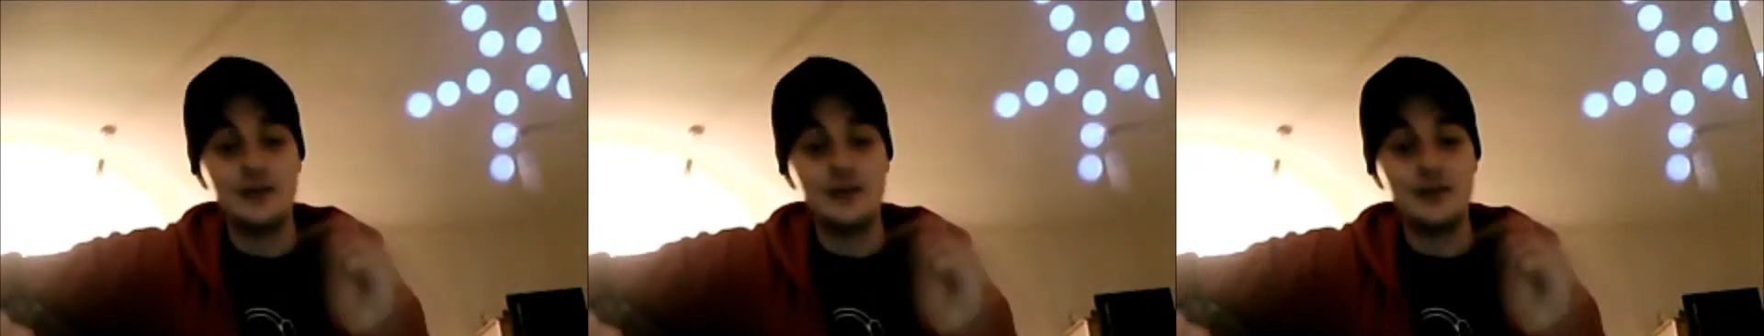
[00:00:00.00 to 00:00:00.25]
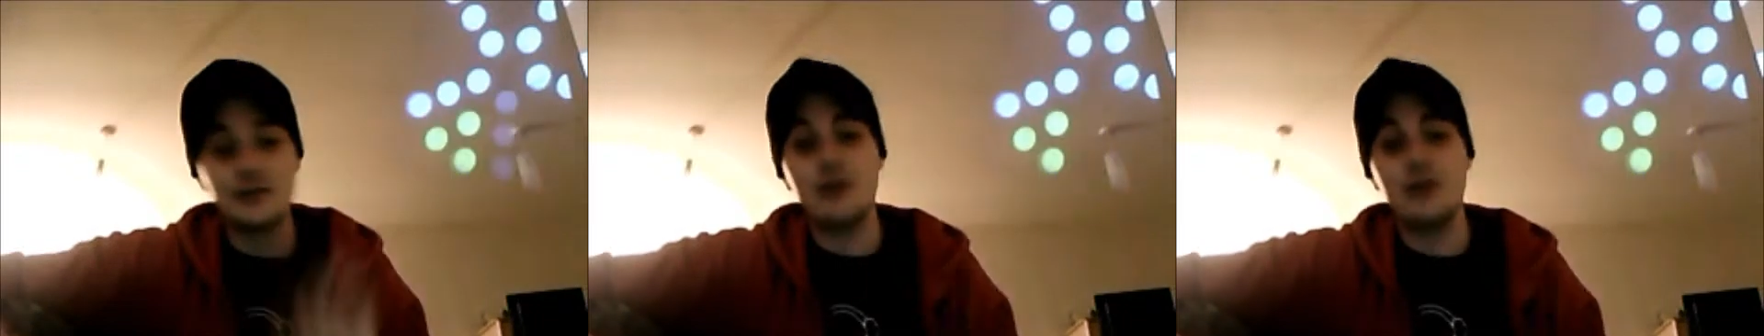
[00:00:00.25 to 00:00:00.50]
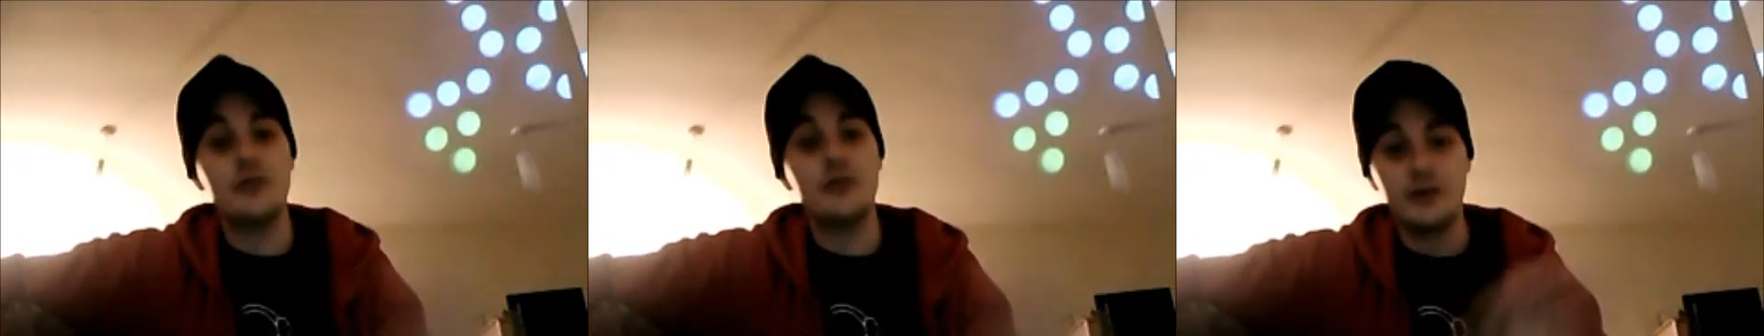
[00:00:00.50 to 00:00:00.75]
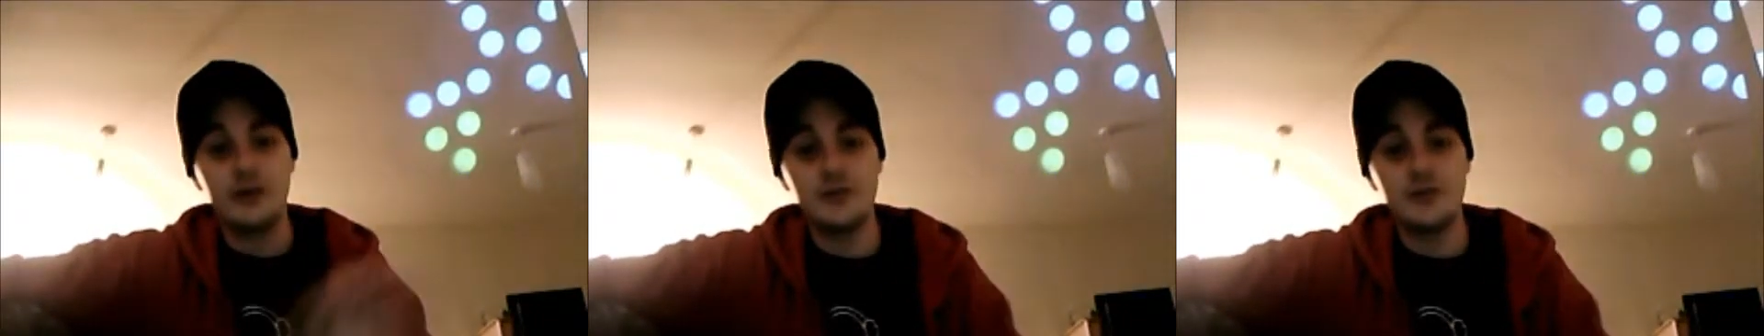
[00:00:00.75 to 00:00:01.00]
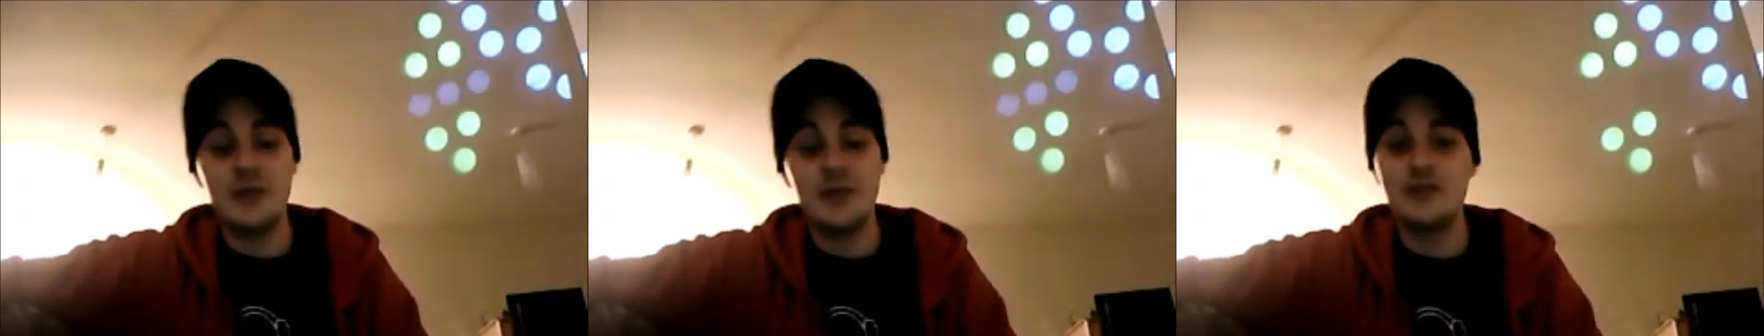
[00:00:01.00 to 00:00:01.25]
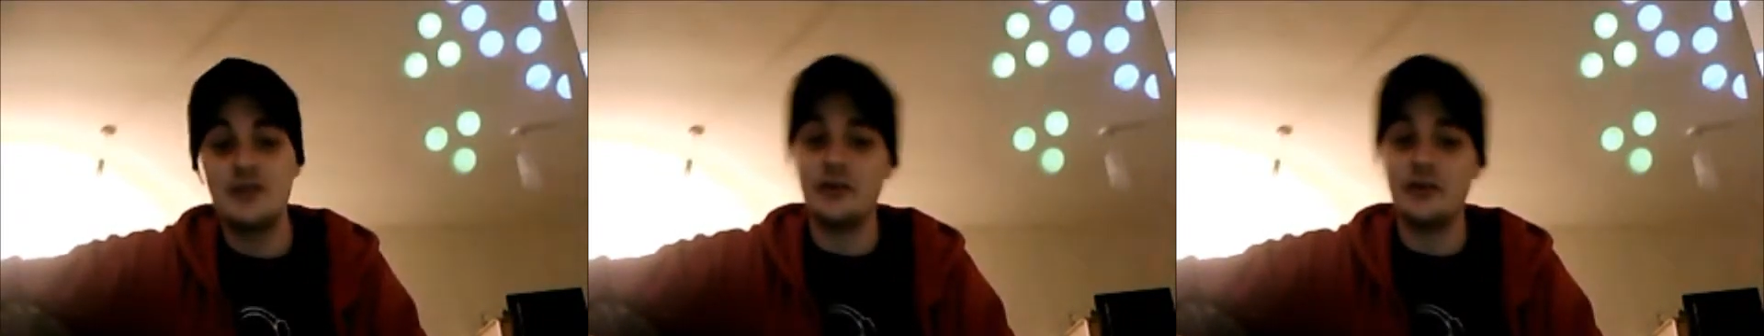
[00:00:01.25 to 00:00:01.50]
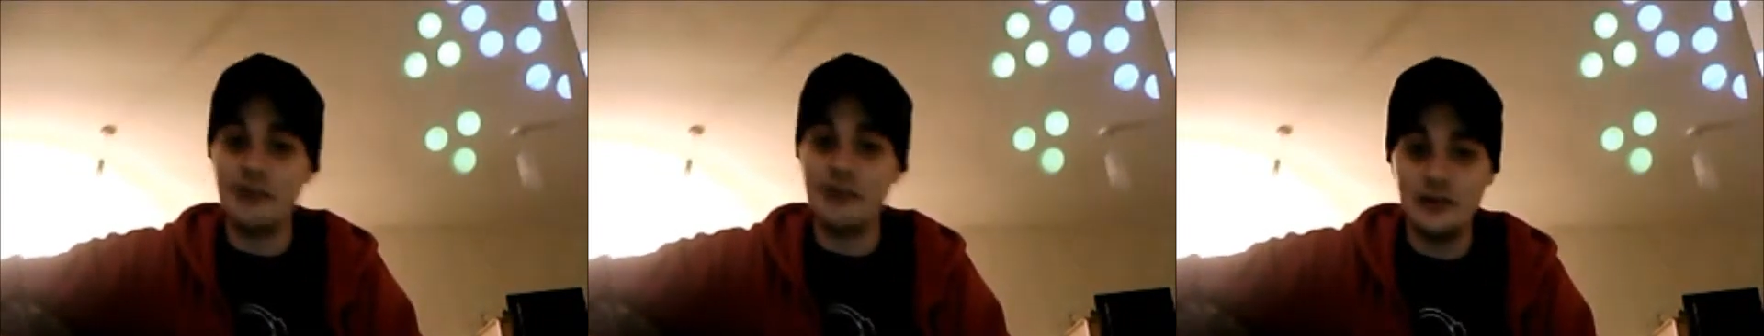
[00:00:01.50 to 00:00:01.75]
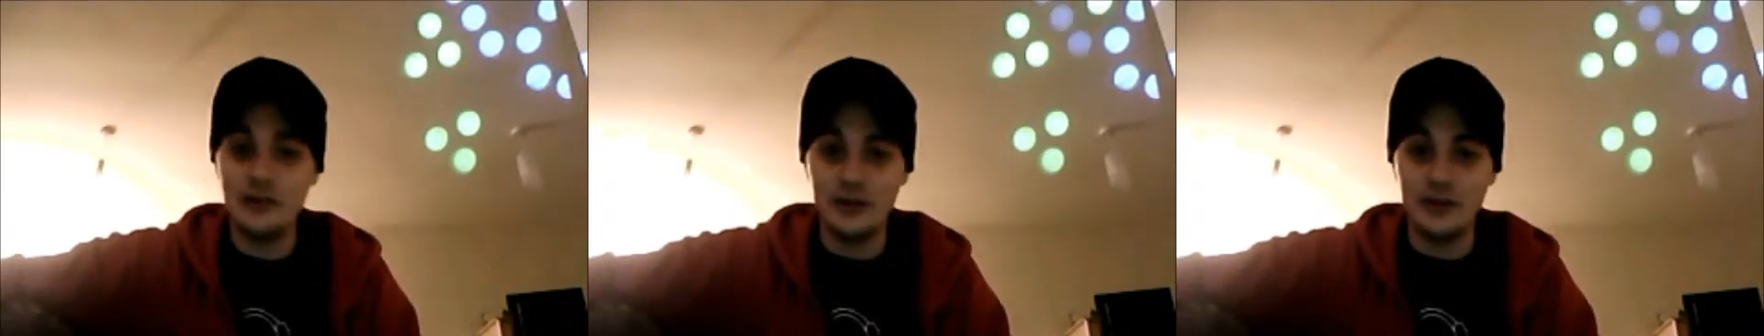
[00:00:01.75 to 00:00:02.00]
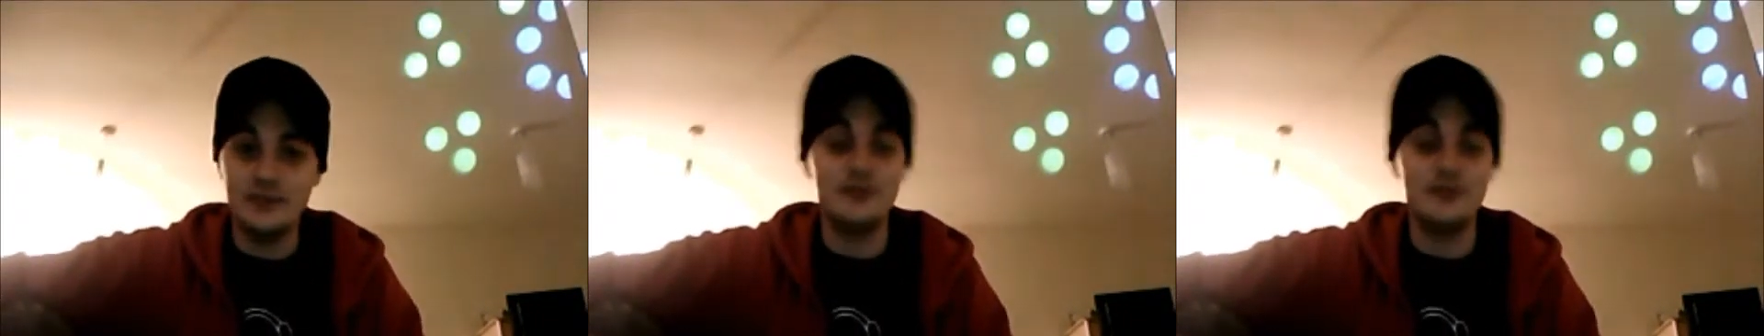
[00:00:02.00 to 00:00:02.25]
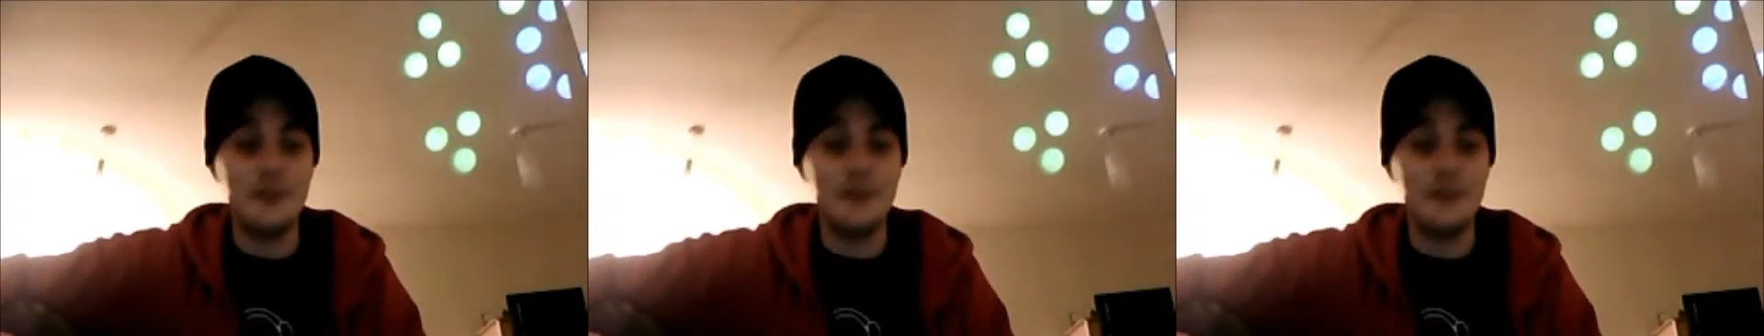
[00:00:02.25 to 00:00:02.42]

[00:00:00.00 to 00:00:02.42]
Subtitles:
and just go through your speech gradually.